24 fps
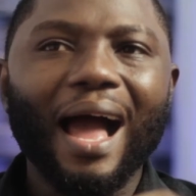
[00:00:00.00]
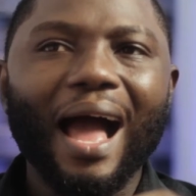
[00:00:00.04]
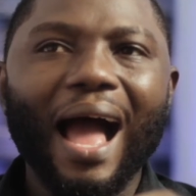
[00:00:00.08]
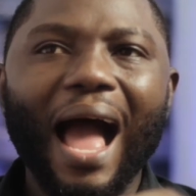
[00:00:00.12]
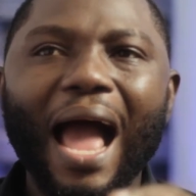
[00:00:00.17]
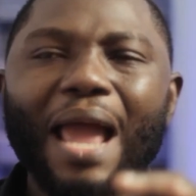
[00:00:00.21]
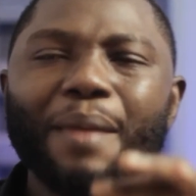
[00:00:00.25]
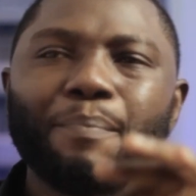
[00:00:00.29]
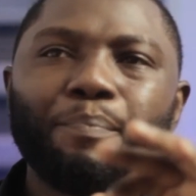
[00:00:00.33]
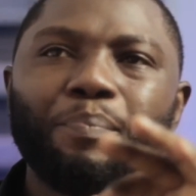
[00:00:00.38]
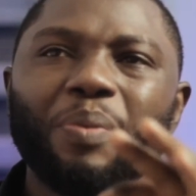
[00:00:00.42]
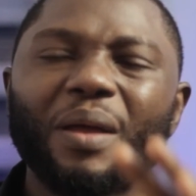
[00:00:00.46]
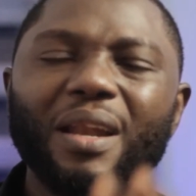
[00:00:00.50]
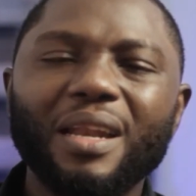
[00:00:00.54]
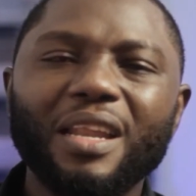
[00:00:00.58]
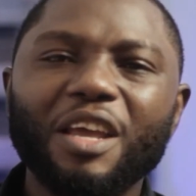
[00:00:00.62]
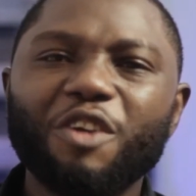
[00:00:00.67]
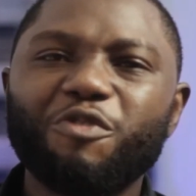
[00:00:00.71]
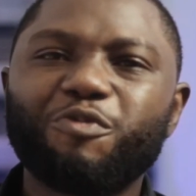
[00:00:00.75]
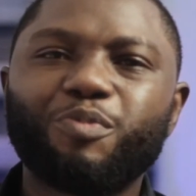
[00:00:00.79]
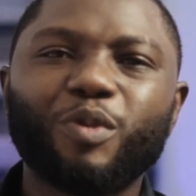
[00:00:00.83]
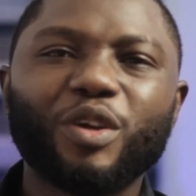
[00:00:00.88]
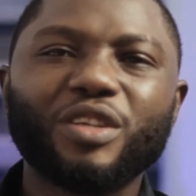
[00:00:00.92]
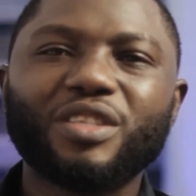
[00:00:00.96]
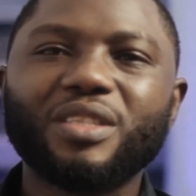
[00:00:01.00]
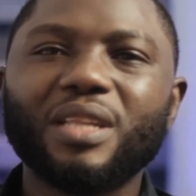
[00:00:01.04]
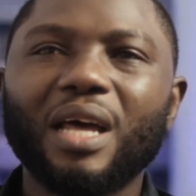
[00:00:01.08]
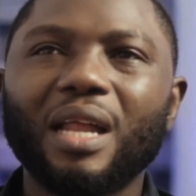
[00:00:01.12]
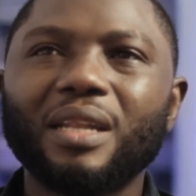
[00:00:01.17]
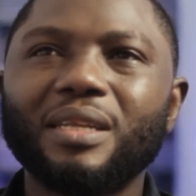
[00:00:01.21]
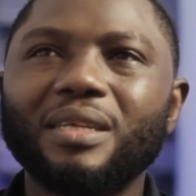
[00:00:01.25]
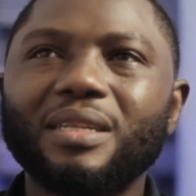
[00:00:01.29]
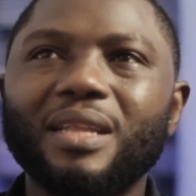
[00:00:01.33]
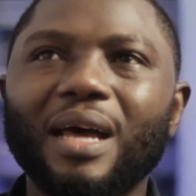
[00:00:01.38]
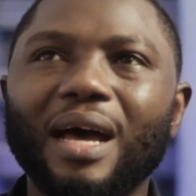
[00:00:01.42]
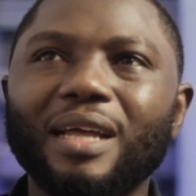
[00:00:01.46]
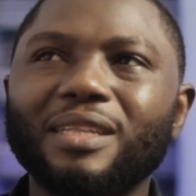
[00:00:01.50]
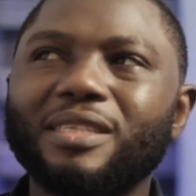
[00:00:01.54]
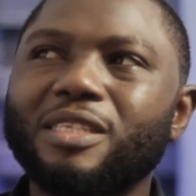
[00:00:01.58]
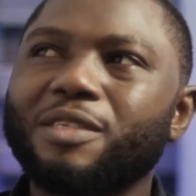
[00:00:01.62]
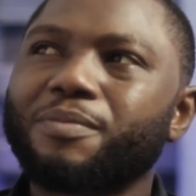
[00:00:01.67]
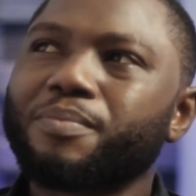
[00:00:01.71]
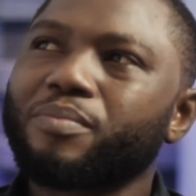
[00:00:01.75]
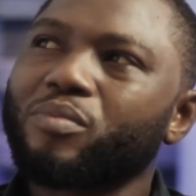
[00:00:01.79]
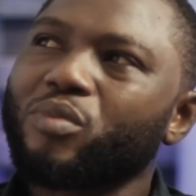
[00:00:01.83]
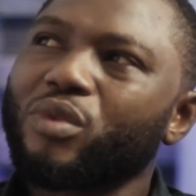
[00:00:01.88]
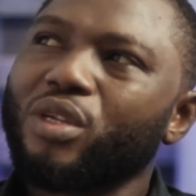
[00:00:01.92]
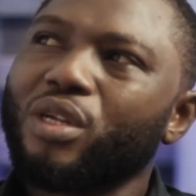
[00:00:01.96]
I believe personally that
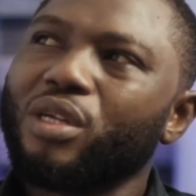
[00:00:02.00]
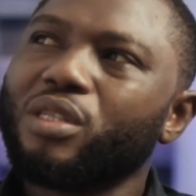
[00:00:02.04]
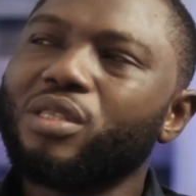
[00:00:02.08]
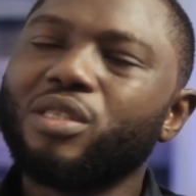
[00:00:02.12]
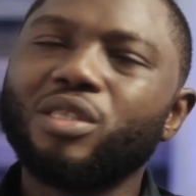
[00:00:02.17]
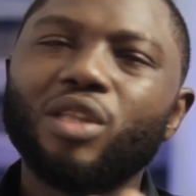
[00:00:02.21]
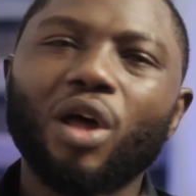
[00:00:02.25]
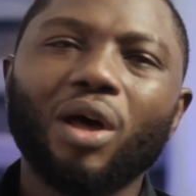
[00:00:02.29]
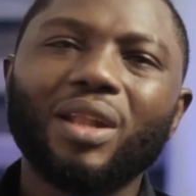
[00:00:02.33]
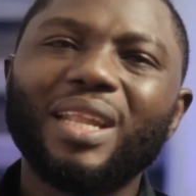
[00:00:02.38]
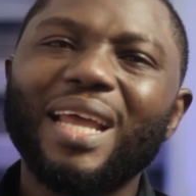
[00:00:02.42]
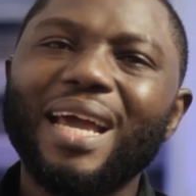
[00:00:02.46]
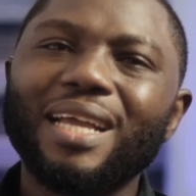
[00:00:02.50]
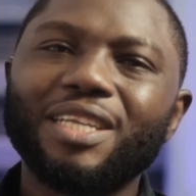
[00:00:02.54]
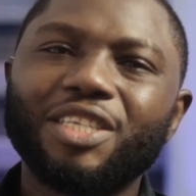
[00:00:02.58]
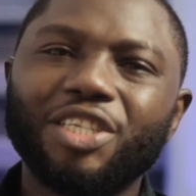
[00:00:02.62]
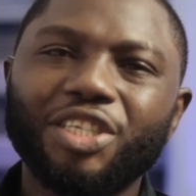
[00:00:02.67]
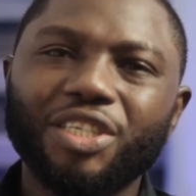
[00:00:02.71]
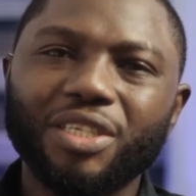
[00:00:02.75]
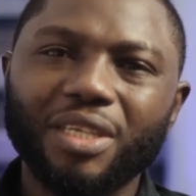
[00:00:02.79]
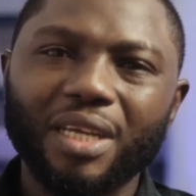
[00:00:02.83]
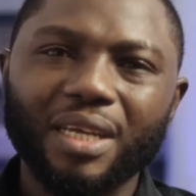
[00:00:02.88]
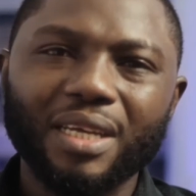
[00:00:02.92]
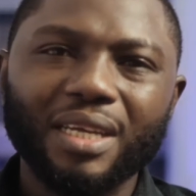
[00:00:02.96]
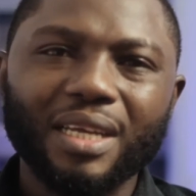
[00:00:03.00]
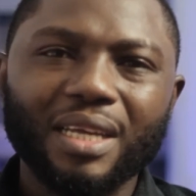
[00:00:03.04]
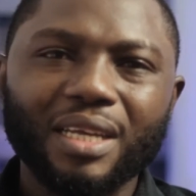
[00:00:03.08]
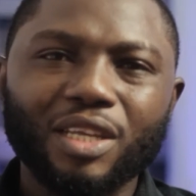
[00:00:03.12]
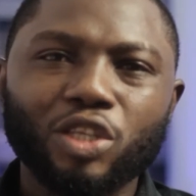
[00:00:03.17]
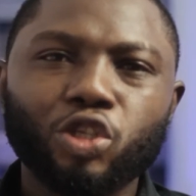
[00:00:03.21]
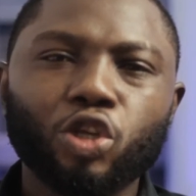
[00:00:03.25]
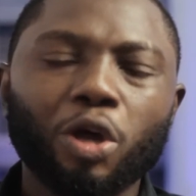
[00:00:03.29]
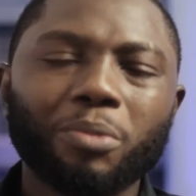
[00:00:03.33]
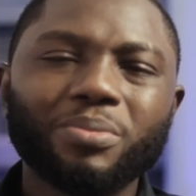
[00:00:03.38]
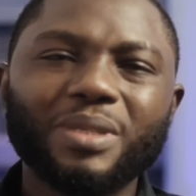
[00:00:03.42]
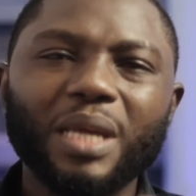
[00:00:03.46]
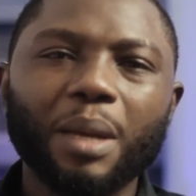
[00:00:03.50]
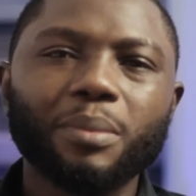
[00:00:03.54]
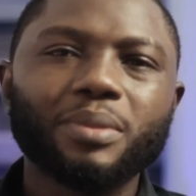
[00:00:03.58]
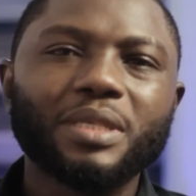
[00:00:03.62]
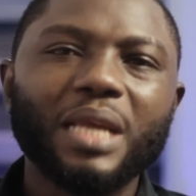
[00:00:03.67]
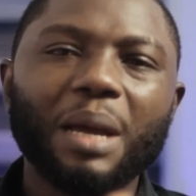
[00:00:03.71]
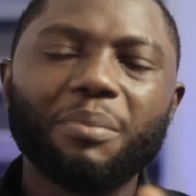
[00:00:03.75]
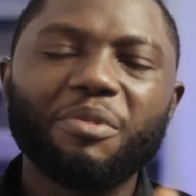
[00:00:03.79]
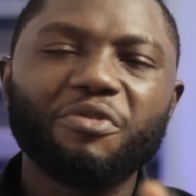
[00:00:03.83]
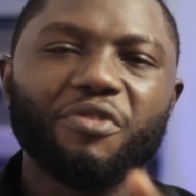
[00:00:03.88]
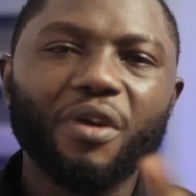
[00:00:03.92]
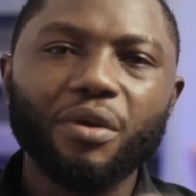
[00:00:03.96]
knowledge sometimes
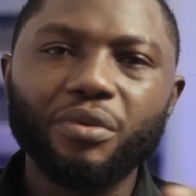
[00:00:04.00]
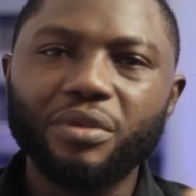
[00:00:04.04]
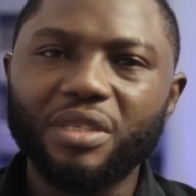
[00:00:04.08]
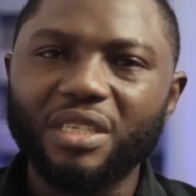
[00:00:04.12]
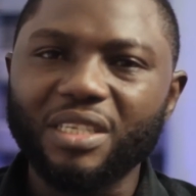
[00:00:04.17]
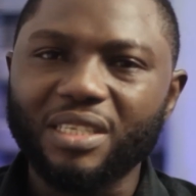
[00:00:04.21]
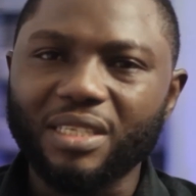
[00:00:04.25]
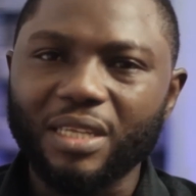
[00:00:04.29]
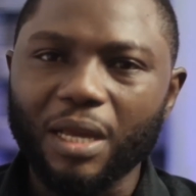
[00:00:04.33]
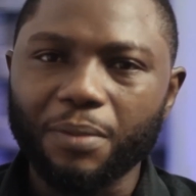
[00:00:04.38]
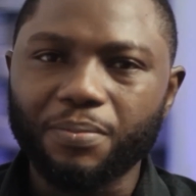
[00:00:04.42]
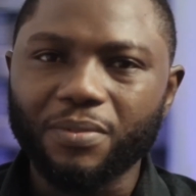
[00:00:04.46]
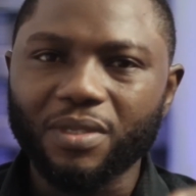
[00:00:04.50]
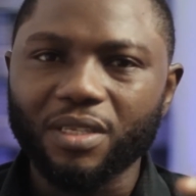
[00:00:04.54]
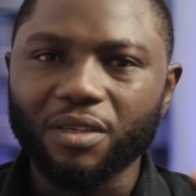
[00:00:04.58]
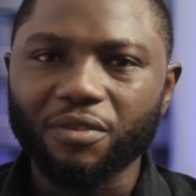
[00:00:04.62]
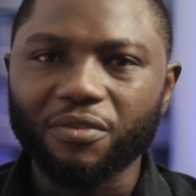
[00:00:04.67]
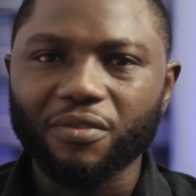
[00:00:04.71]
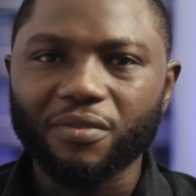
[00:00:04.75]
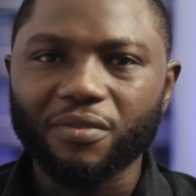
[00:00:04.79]
can be very deceptive.